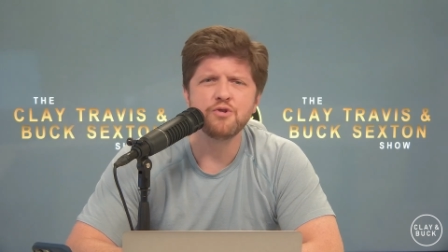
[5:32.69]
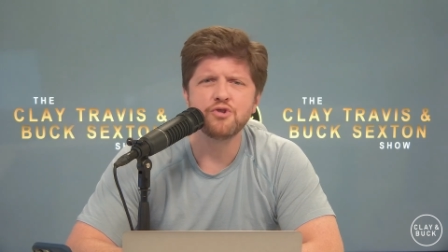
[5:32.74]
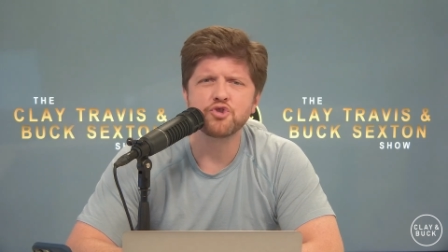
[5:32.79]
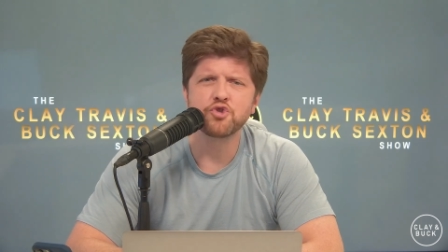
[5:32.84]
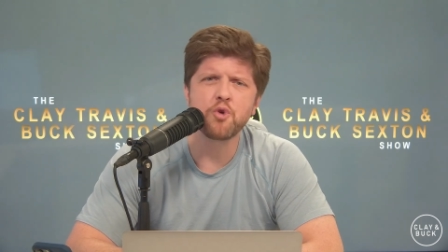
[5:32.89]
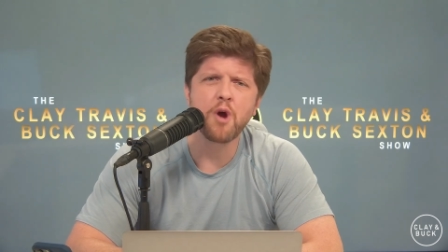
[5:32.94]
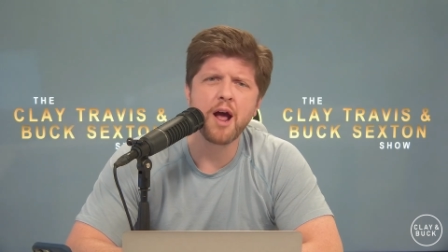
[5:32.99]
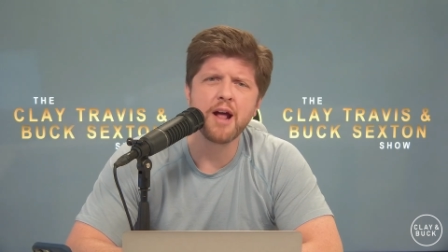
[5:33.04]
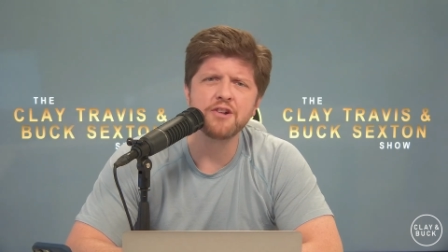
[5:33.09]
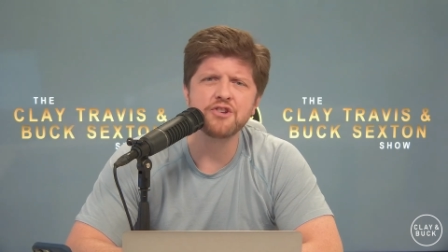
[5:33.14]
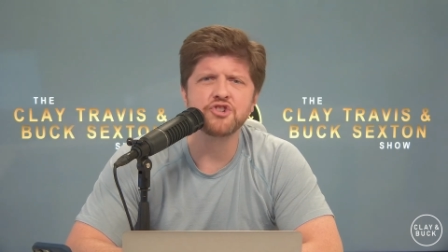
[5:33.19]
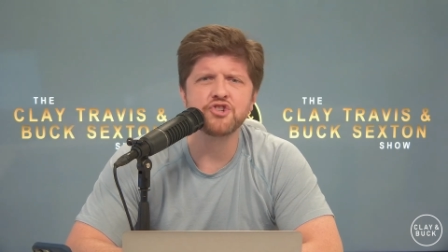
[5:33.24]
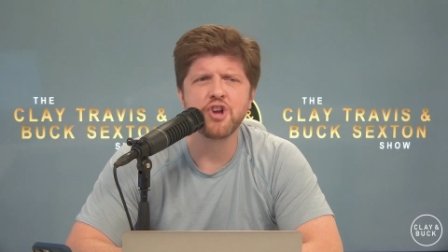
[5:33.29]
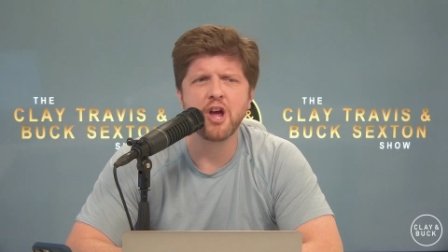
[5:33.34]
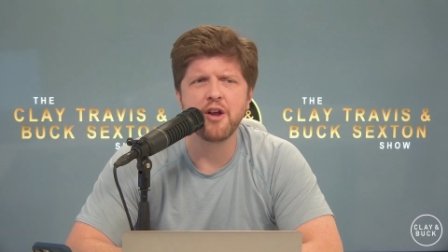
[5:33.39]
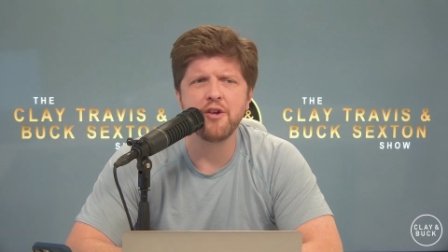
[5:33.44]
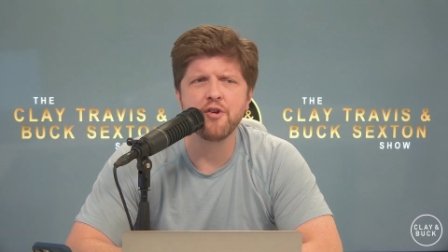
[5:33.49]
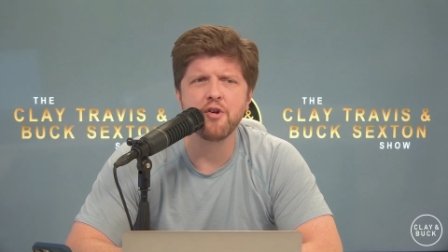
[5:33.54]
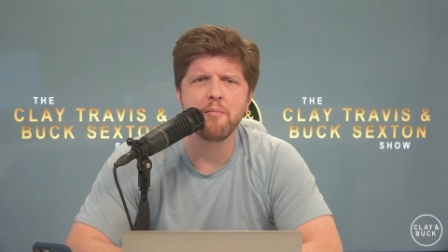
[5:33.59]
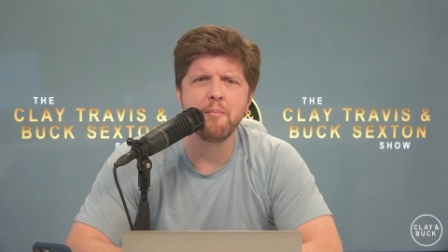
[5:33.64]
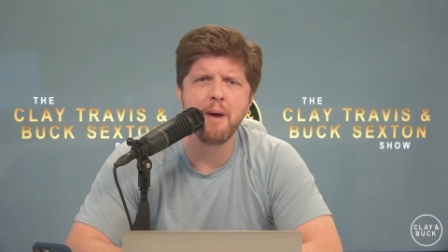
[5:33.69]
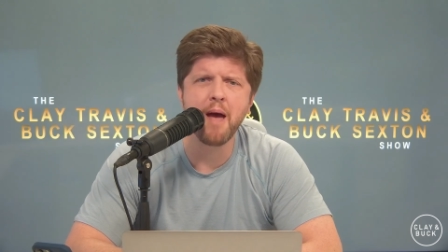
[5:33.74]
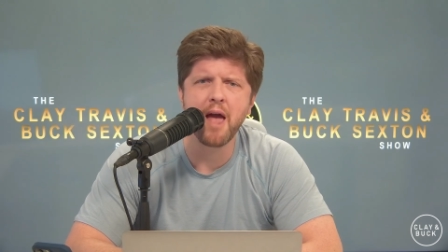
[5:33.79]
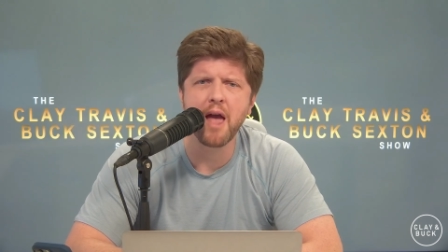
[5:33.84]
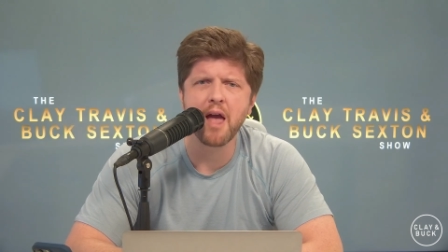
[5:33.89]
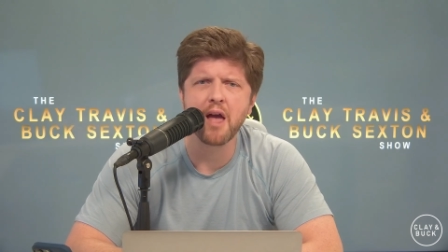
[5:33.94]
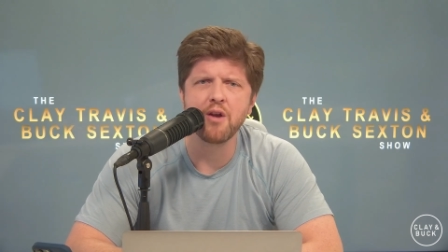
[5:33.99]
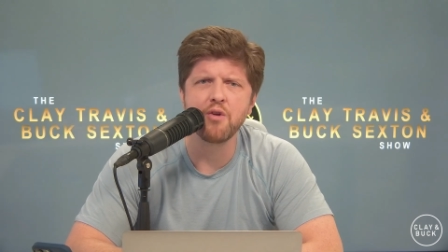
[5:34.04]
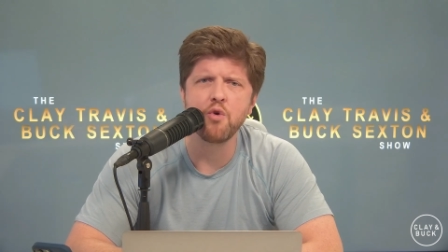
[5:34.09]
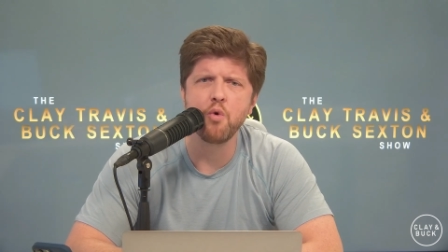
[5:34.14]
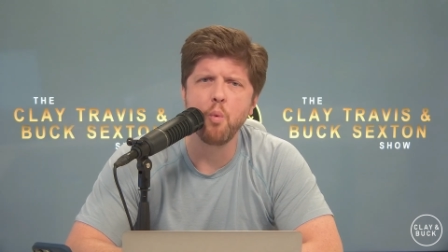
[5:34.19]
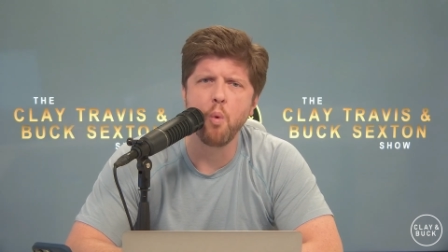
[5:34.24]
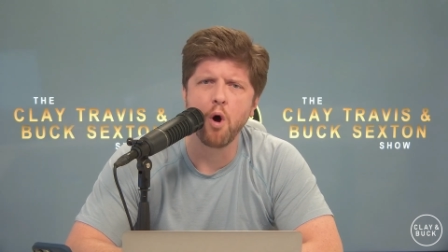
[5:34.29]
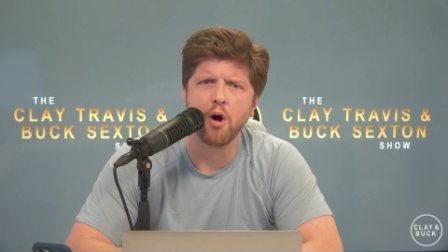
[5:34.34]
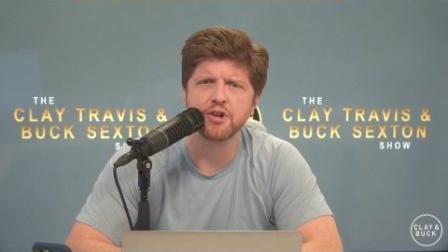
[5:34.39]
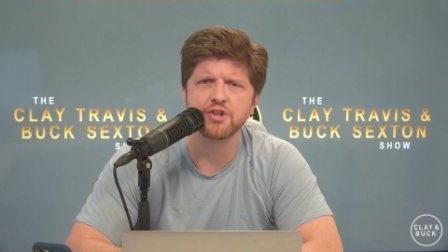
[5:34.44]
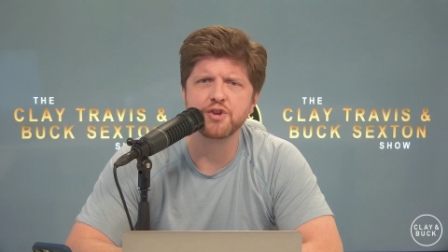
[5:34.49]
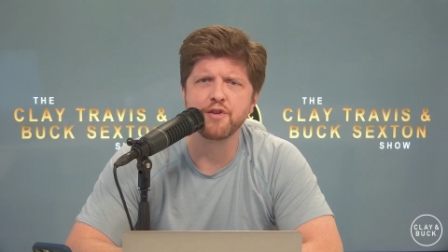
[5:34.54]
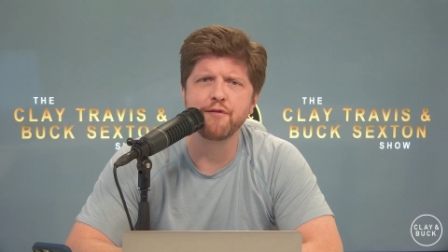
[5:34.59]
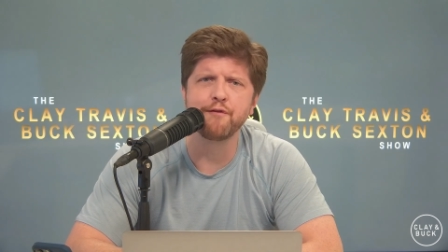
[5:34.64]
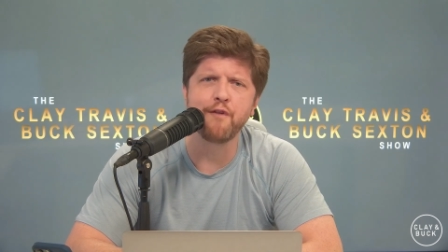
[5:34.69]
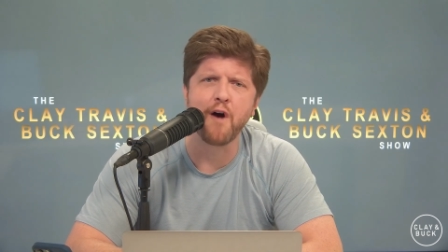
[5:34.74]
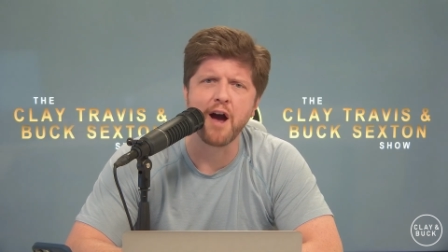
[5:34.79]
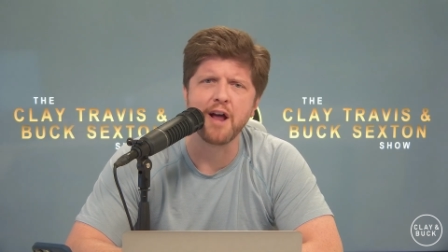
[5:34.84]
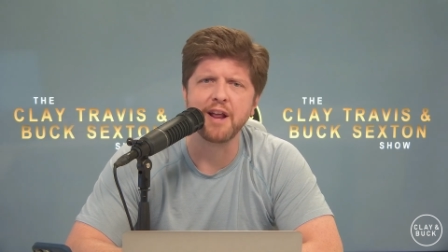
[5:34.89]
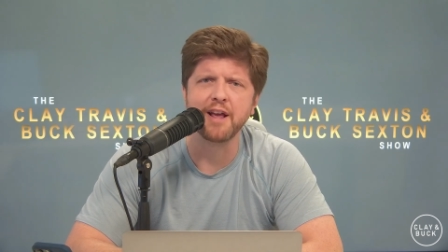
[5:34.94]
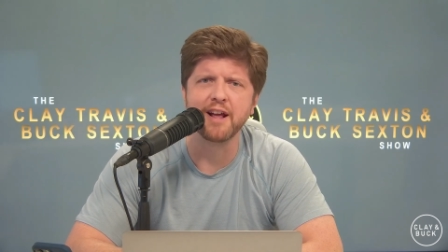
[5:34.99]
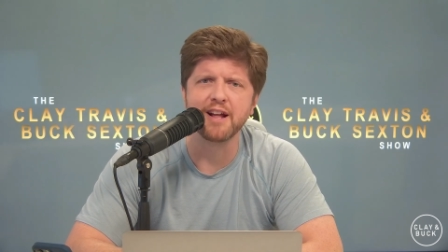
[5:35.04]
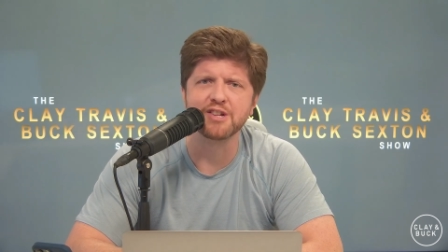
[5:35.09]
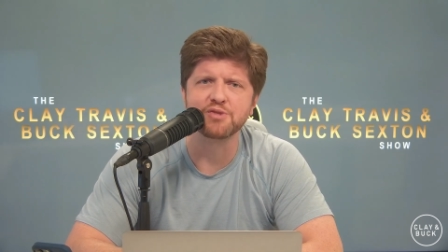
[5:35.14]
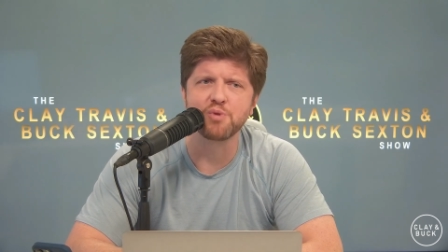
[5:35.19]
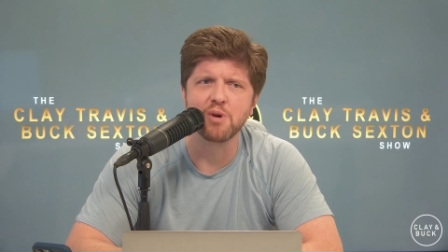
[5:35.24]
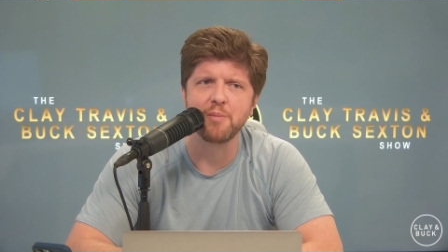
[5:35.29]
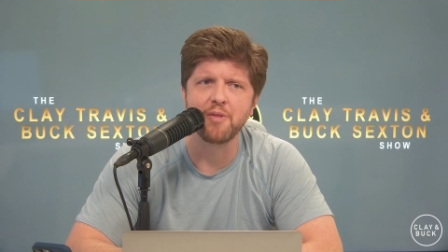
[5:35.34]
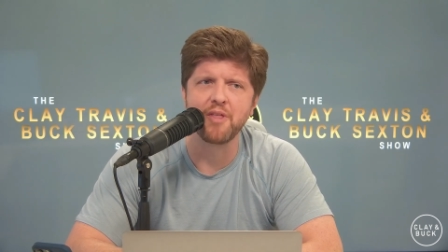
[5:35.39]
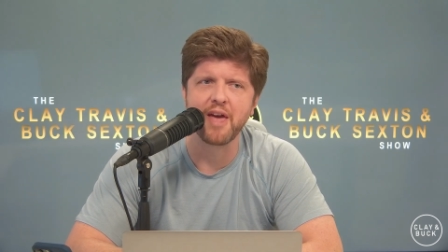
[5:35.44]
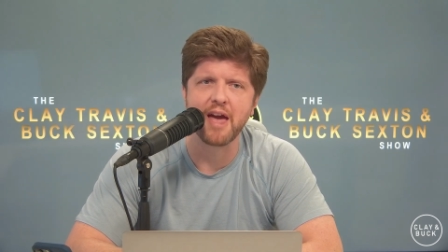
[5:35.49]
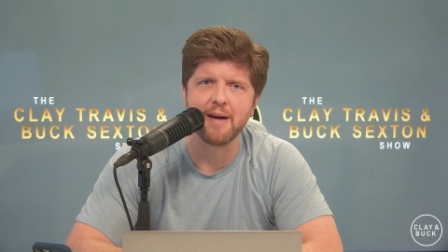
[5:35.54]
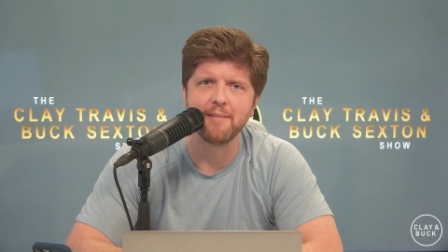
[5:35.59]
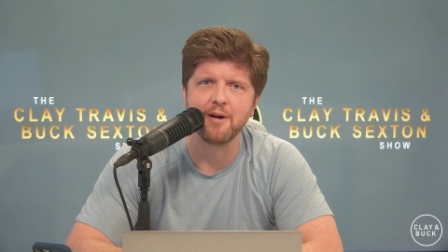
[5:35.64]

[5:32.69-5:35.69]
transgender man who wants to fight against women in